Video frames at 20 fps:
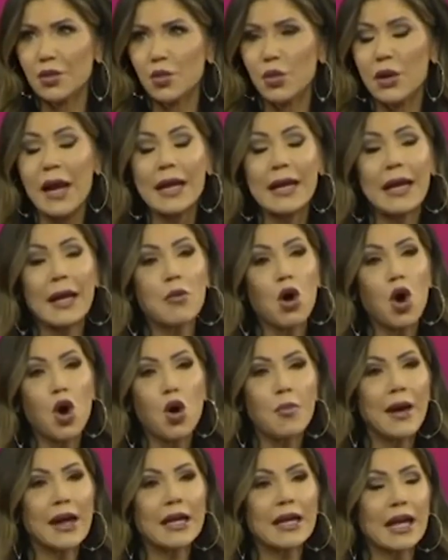When I came
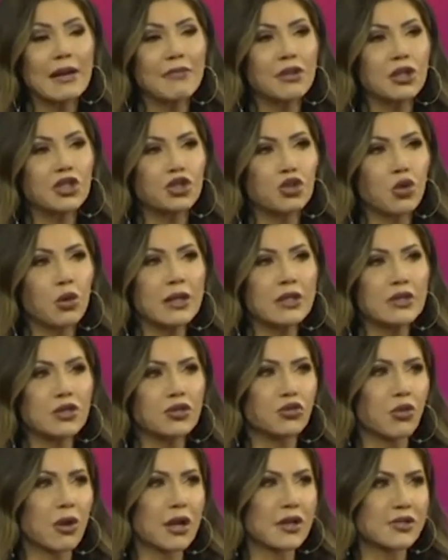home, I gave a joint
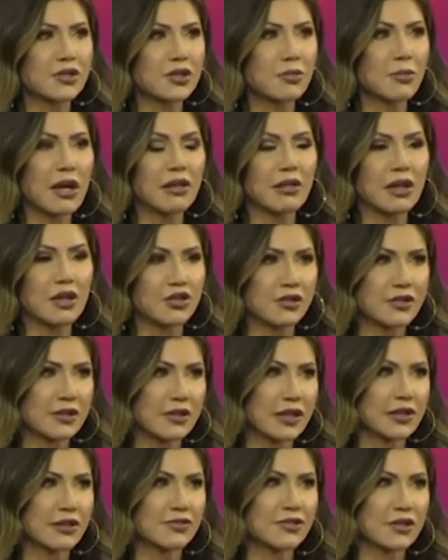address to my
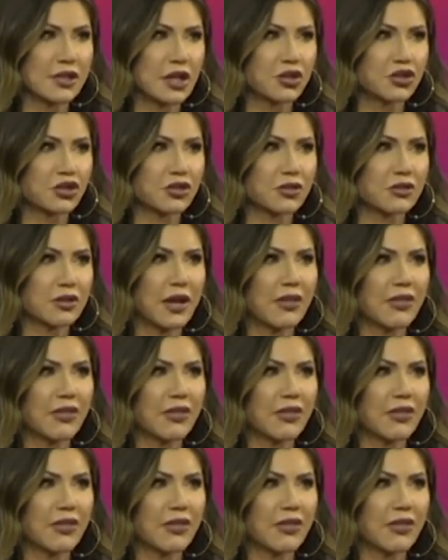legislative session,